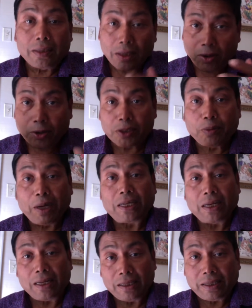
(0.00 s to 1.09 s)
the course
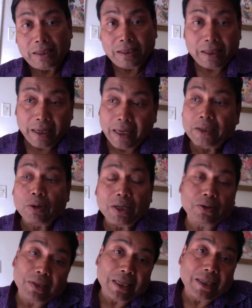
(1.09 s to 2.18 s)
materials, and
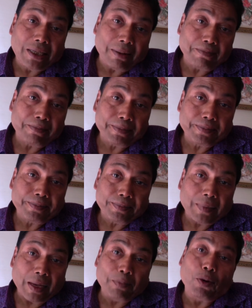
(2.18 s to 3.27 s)
education system,
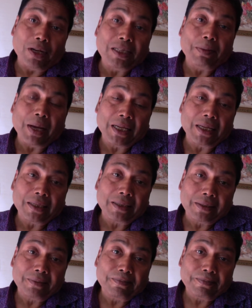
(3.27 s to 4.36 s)
and policy making.
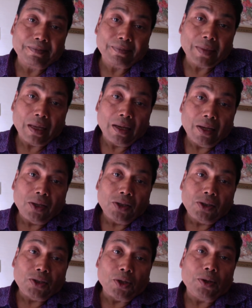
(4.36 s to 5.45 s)

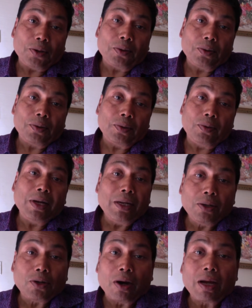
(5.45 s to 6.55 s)
So when
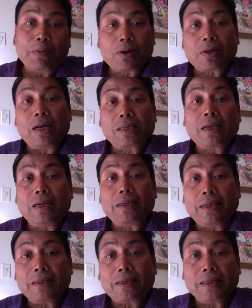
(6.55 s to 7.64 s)
we talk about cultural
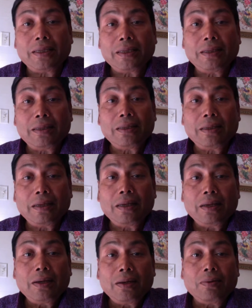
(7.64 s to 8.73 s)
literacy,
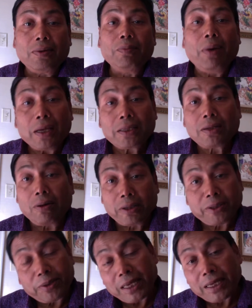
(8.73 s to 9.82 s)
we must
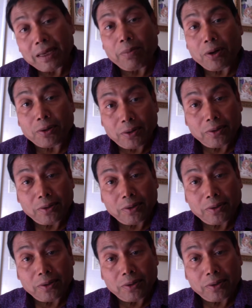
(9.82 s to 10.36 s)
also think about